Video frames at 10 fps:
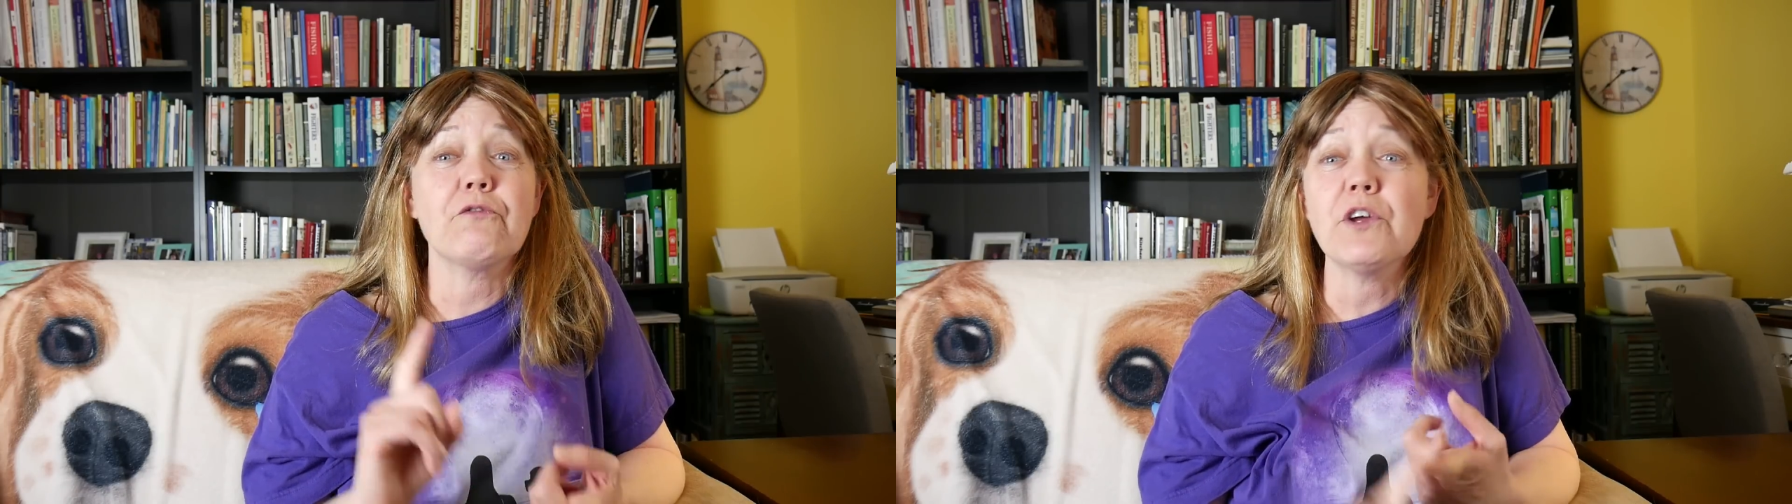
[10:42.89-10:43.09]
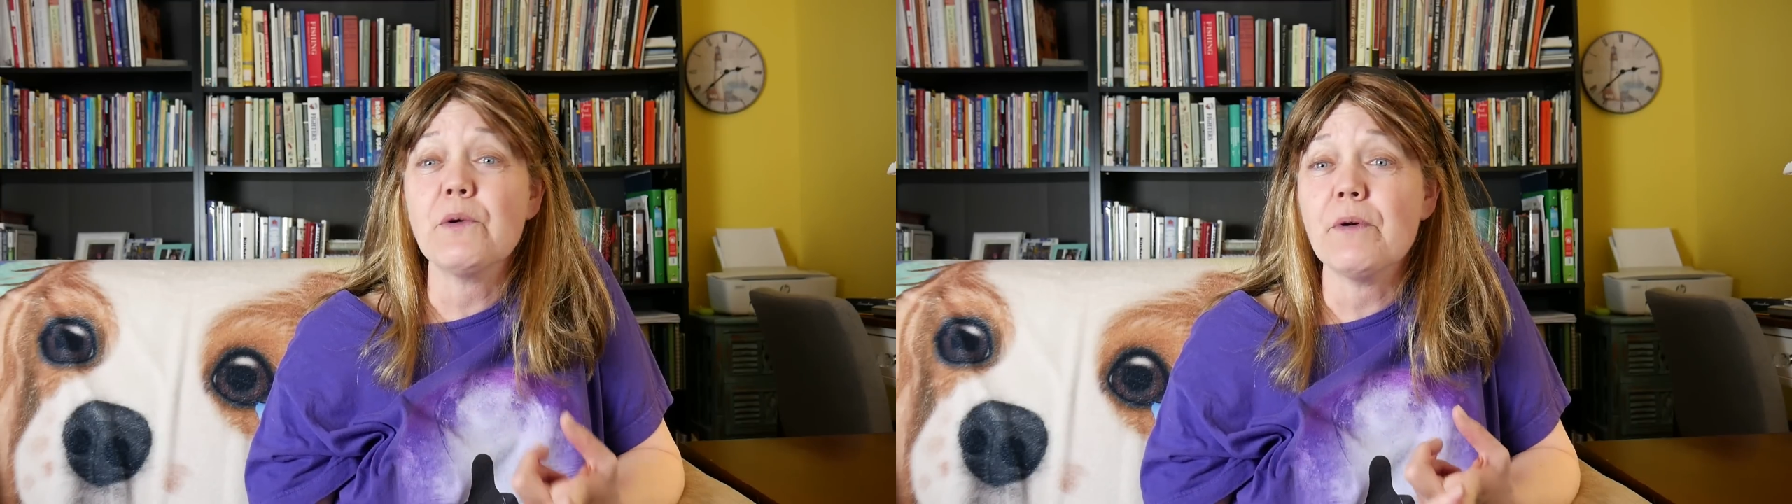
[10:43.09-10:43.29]

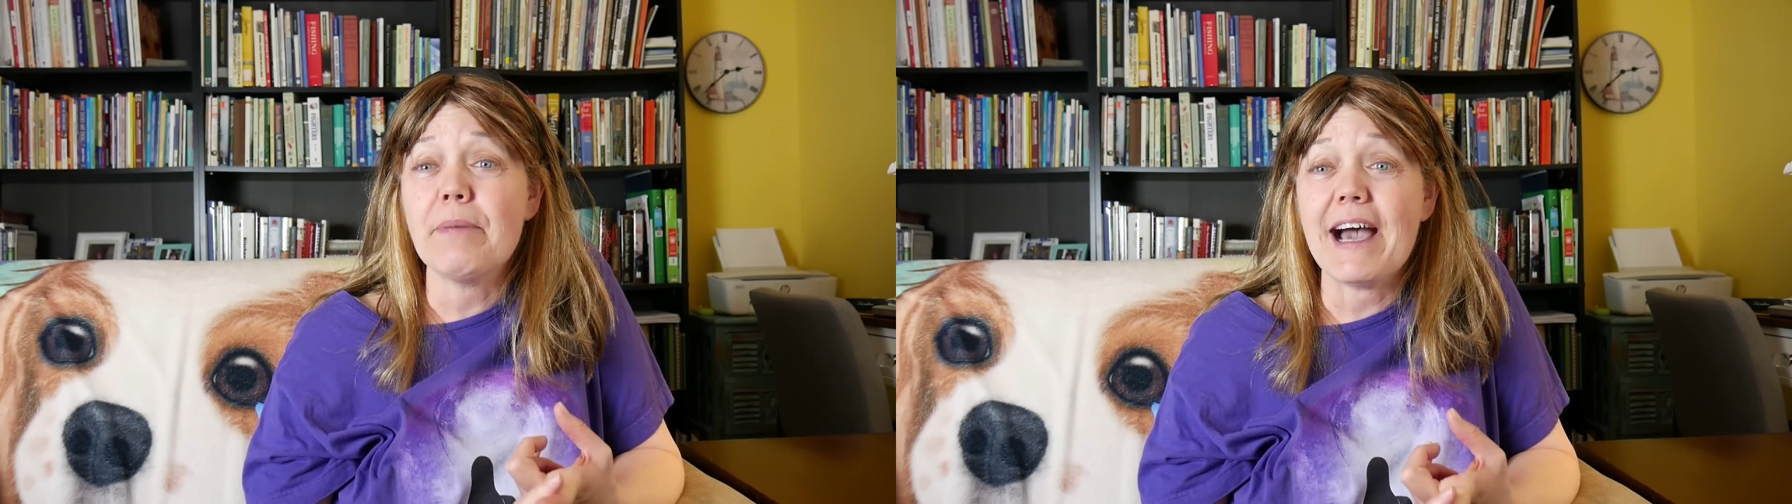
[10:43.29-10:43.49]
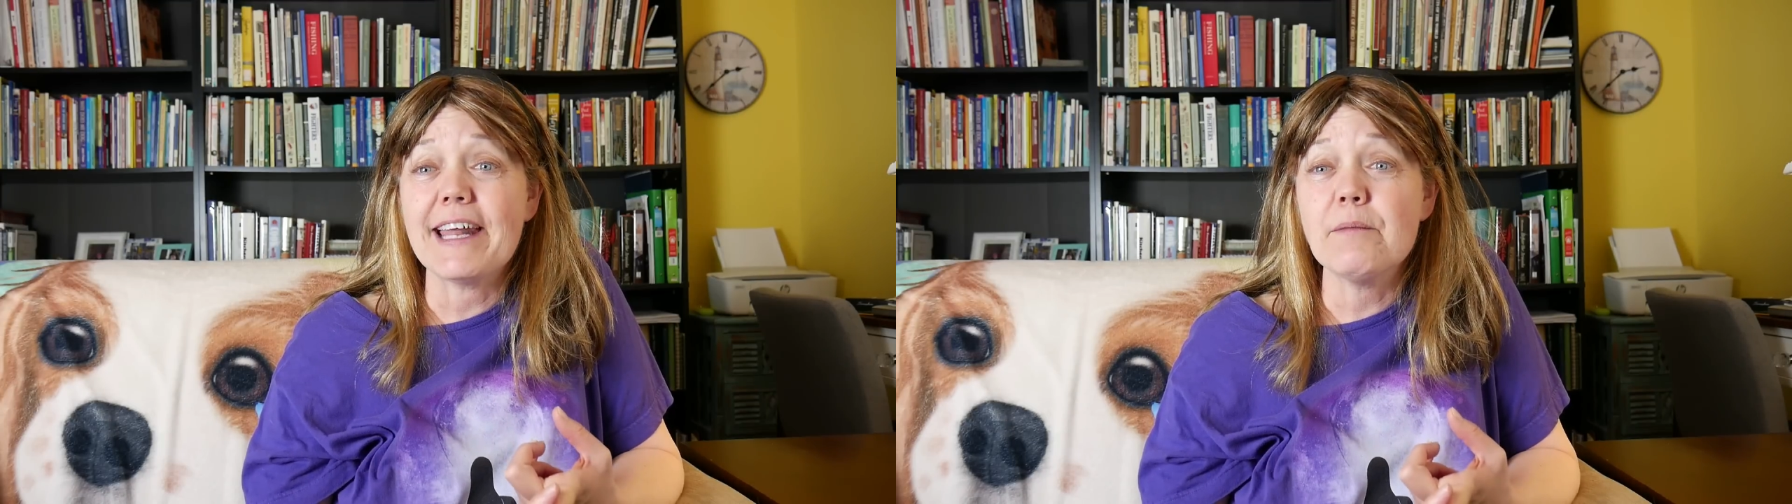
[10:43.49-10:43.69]
frequent
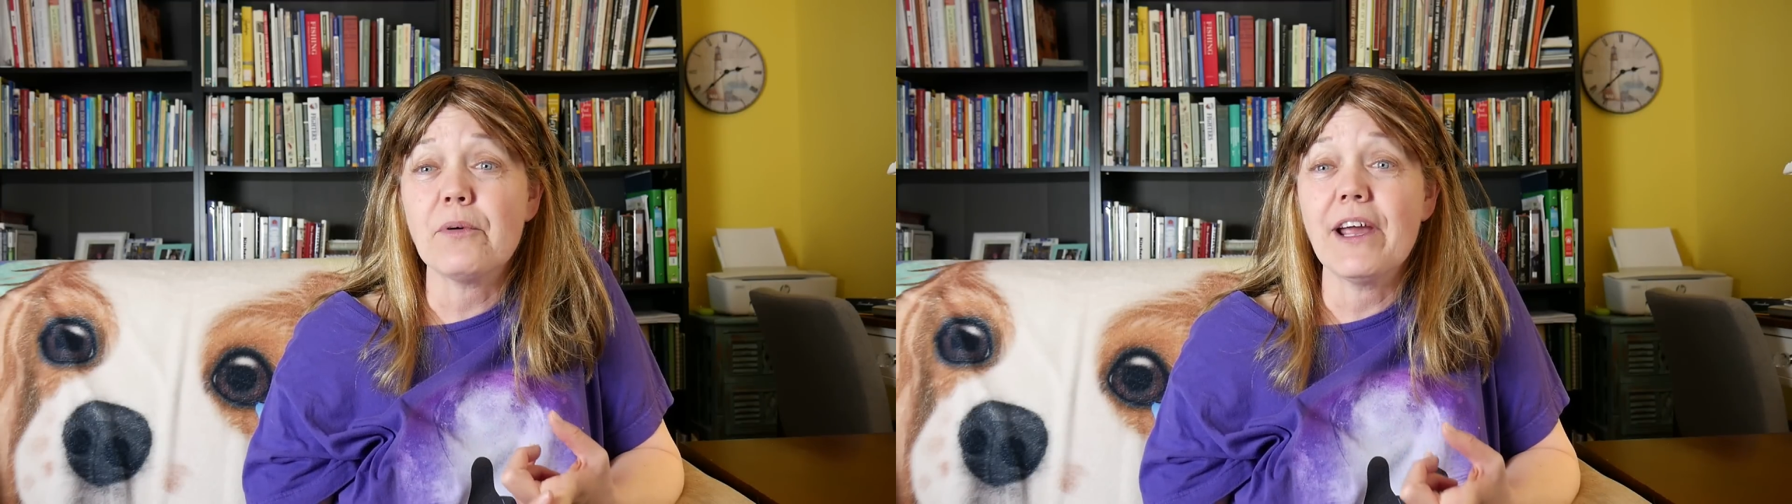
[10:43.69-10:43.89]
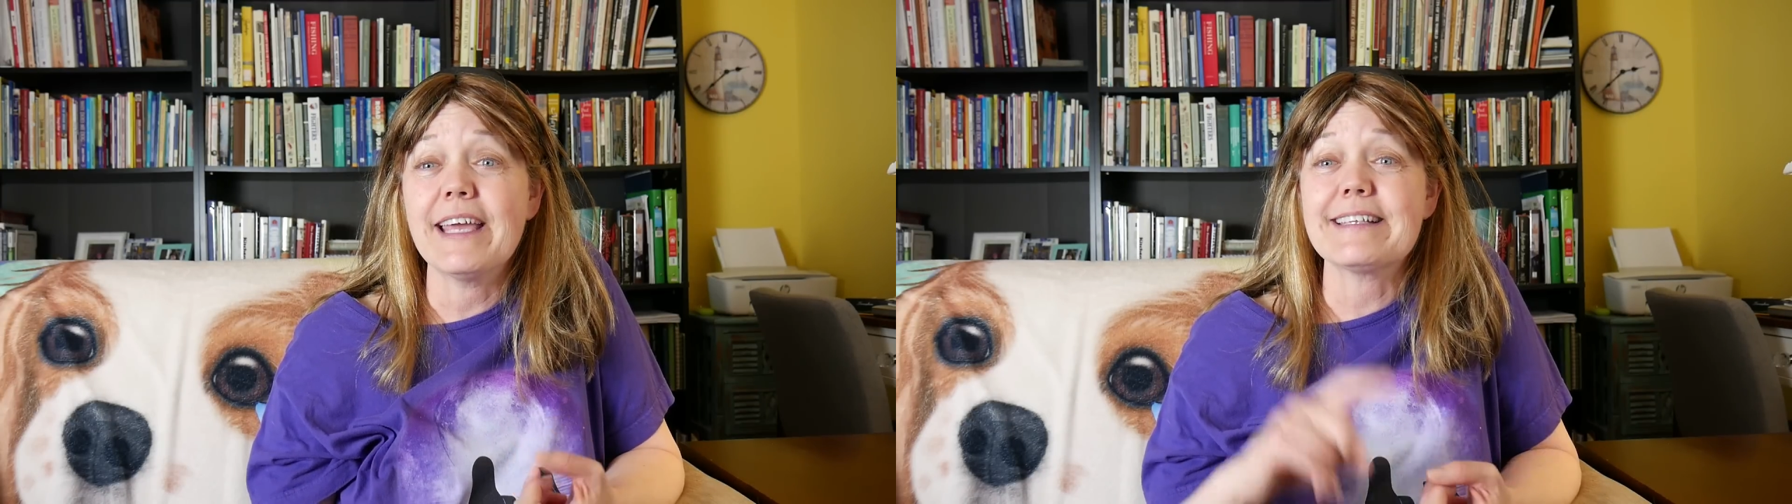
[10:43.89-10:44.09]
potty
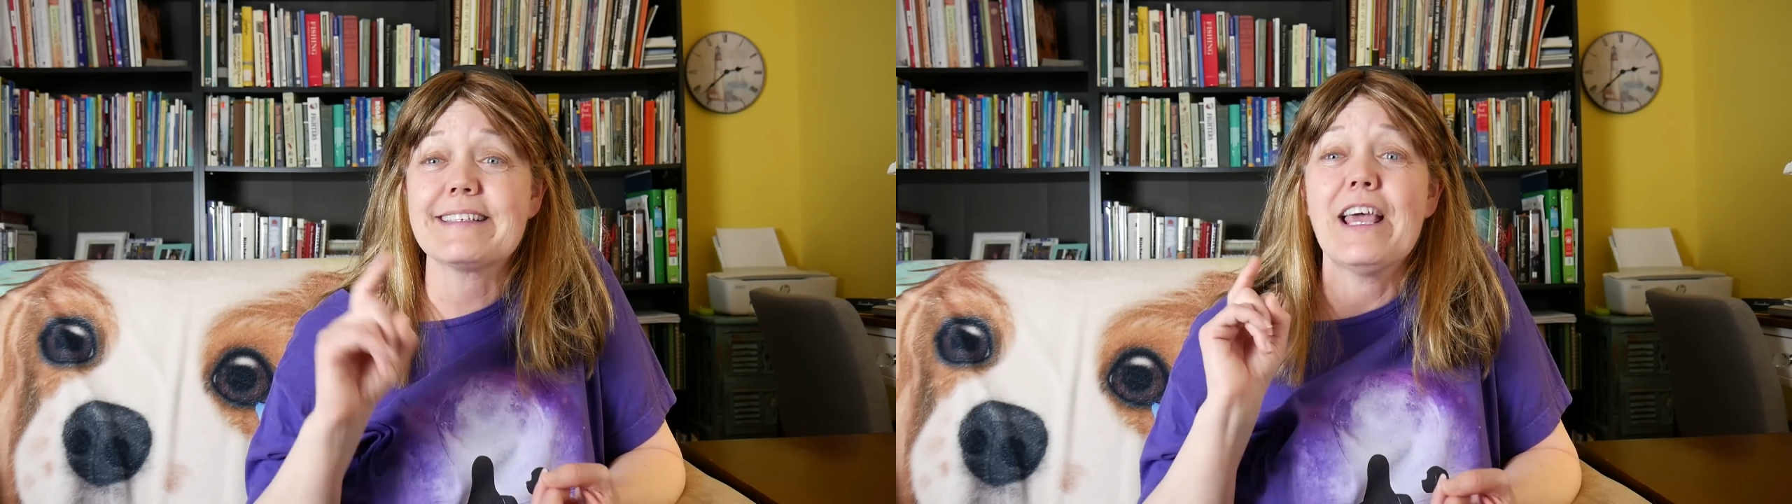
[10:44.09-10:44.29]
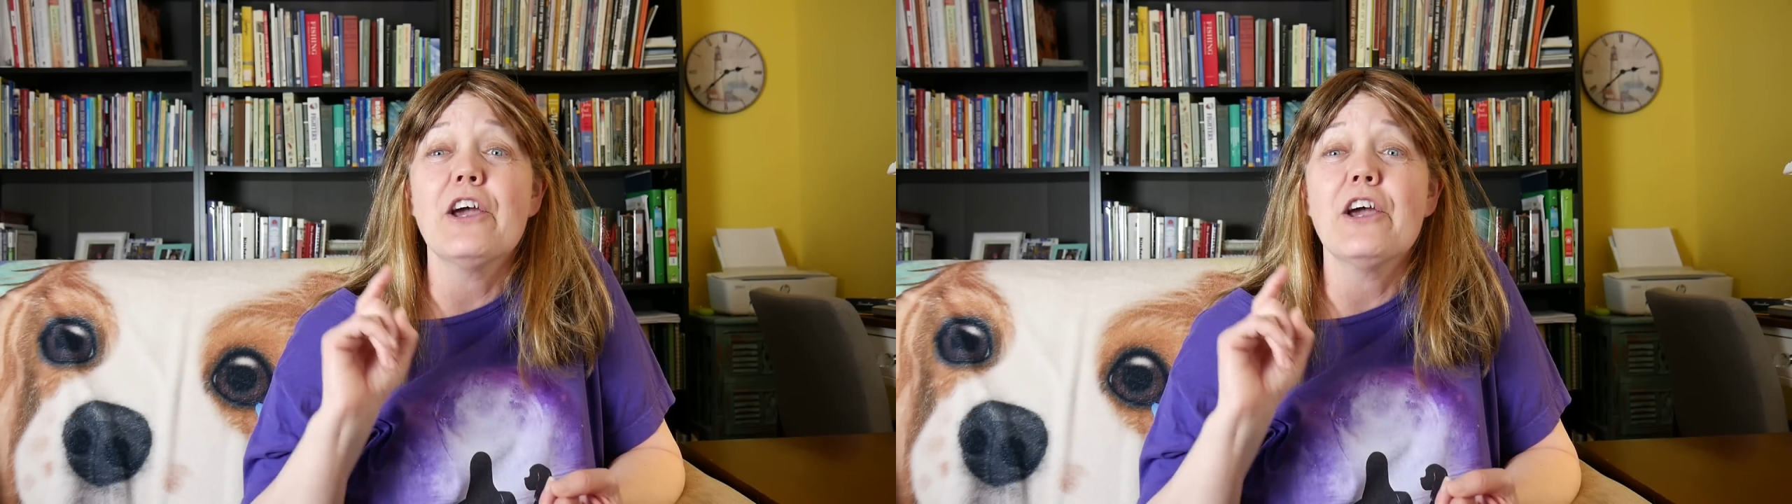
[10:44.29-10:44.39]
breaks,